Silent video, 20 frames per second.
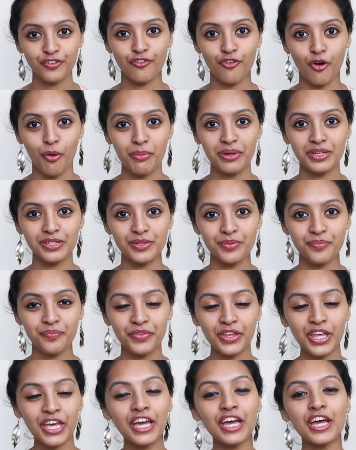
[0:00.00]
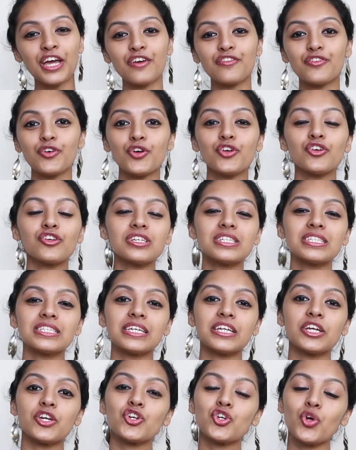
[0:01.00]
from it. If you're
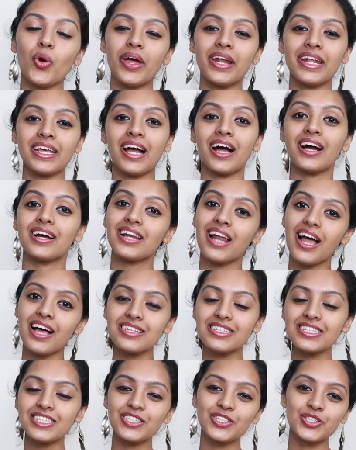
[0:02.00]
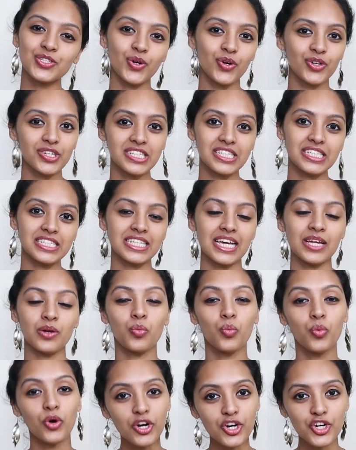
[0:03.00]
interested in joining our classes, courses
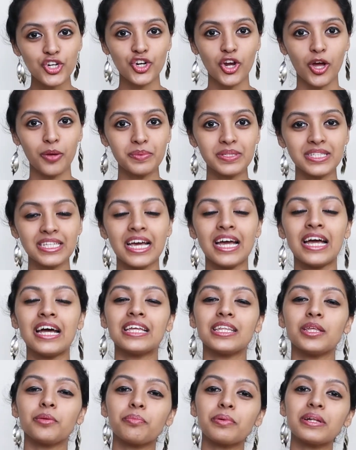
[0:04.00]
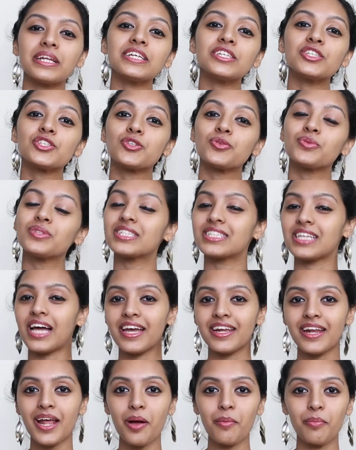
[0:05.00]
and workshops, then please do
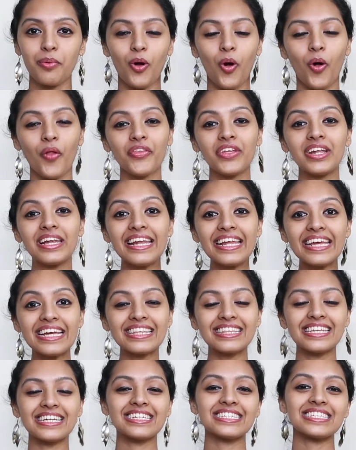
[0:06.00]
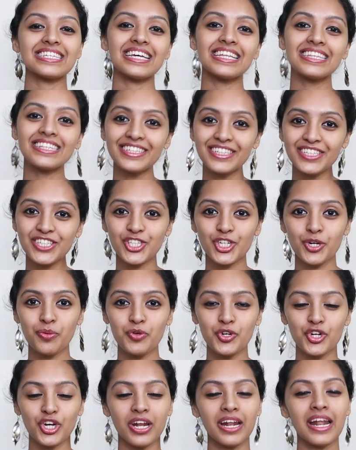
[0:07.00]
sign up on the link that is in the
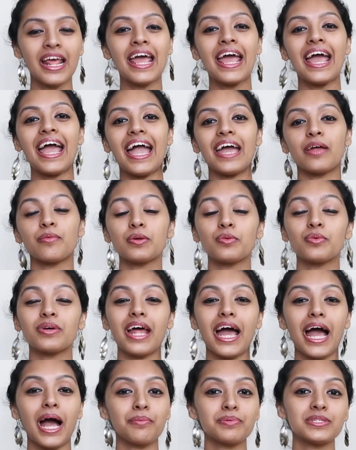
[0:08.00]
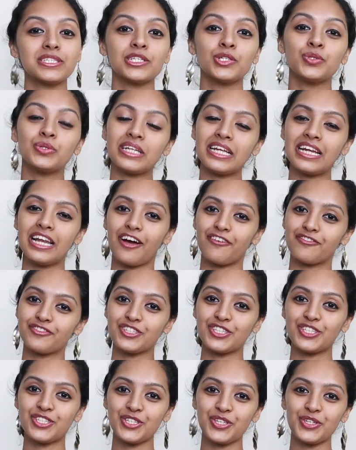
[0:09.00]
description, and we would absolutely love
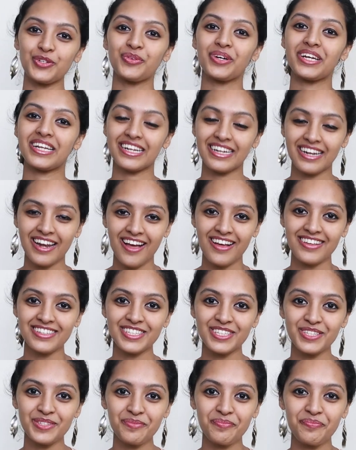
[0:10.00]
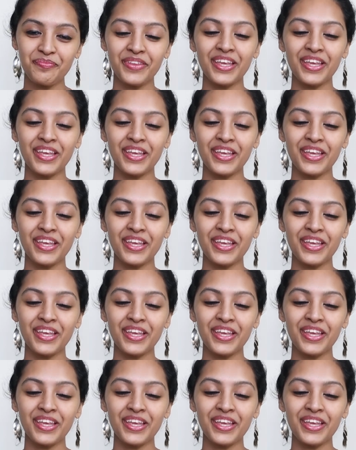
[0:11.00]
to see you in class.